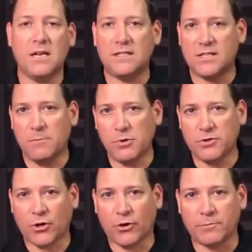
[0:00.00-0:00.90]
In
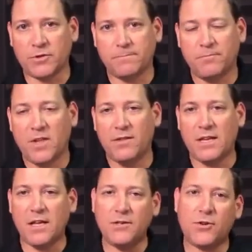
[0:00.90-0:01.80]
simple terms,
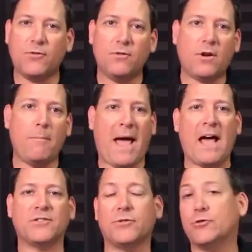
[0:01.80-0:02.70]
the internal
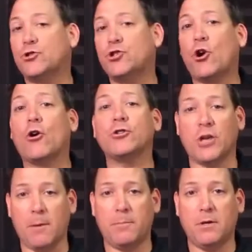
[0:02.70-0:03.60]
capacitors
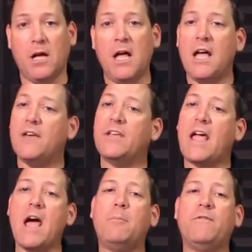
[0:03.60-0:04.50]
charge up and the
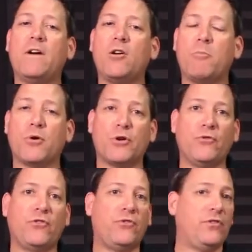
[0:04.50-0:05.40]
amplifier
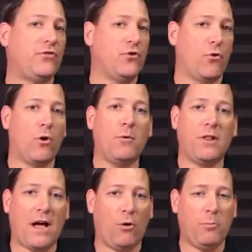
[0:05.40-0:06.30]
produces its
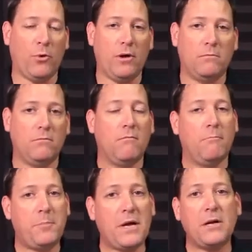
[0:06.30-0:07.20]
normal output.
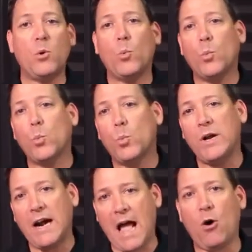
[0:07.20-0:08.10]
But
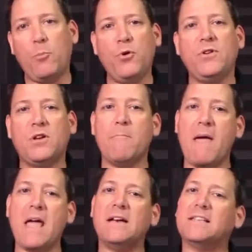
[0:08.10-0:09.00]
when an output
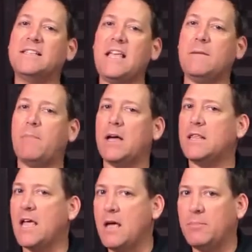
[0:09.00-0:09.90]
demand is seen by
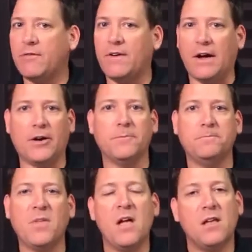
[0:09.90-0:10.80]
the amplifier,
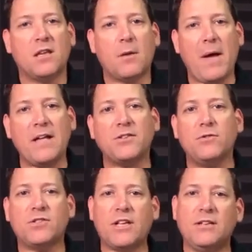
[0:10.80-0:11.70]
the
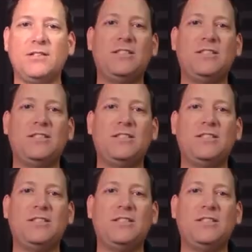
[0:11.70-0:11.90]
capacitors can